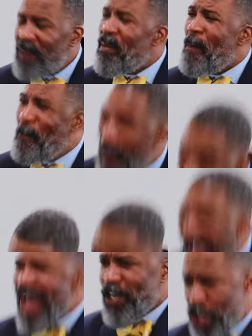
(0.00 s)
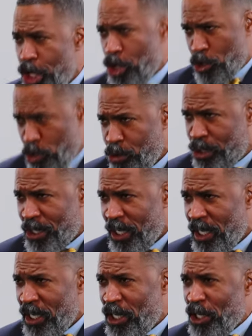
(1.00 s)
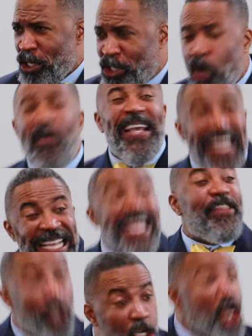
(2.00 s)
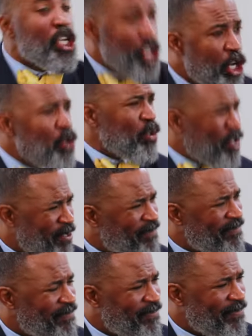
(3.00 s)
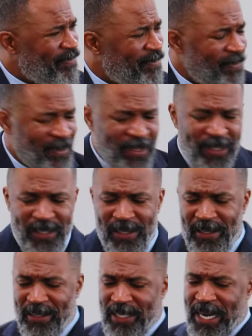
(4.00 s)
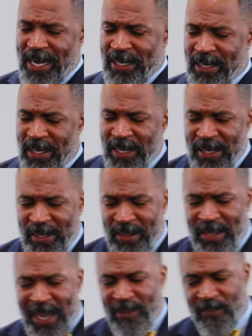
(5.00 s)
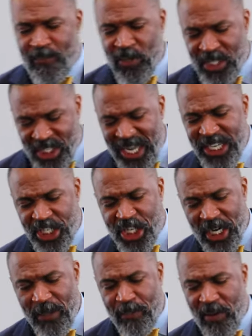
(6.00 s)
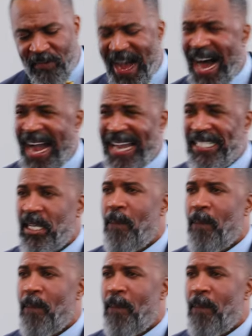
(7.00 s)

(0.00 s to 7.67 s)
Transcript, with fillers: the bad news so they can get the good news. Understand? That precision provides